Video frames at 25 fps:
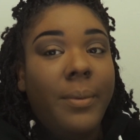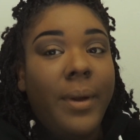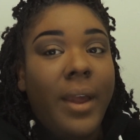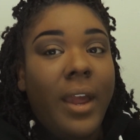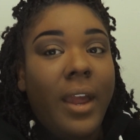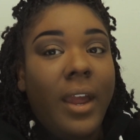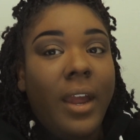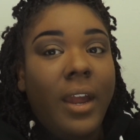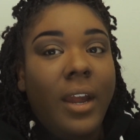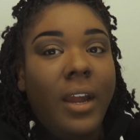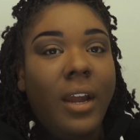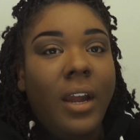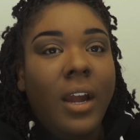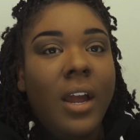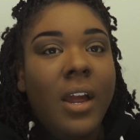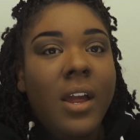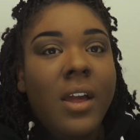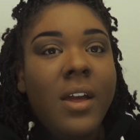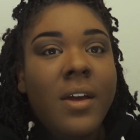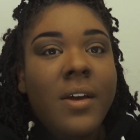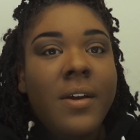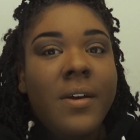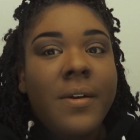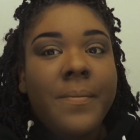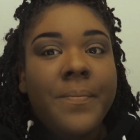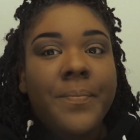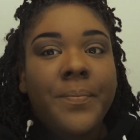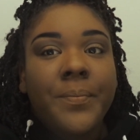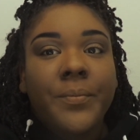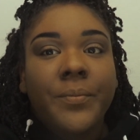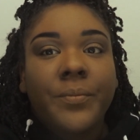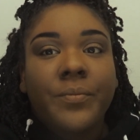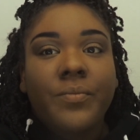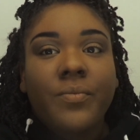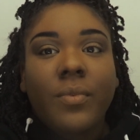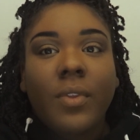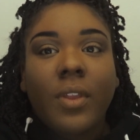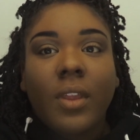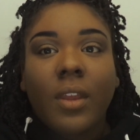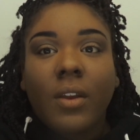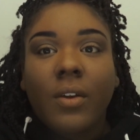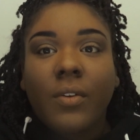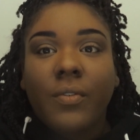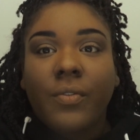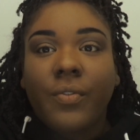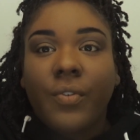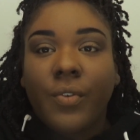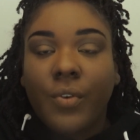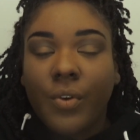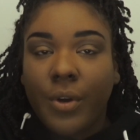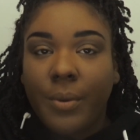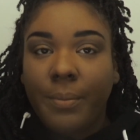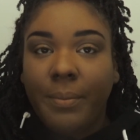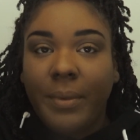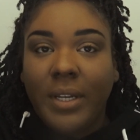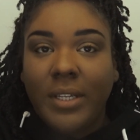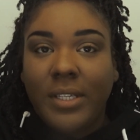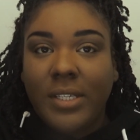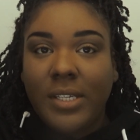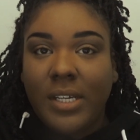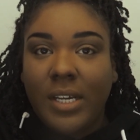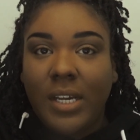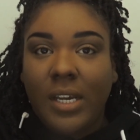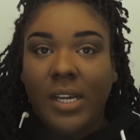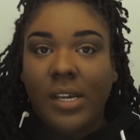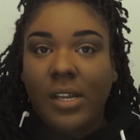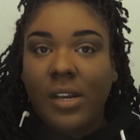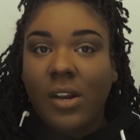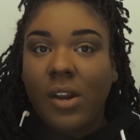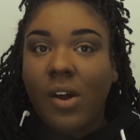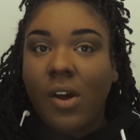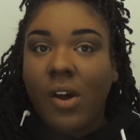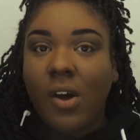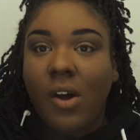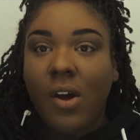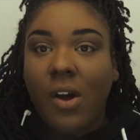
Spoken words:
paying for me to eat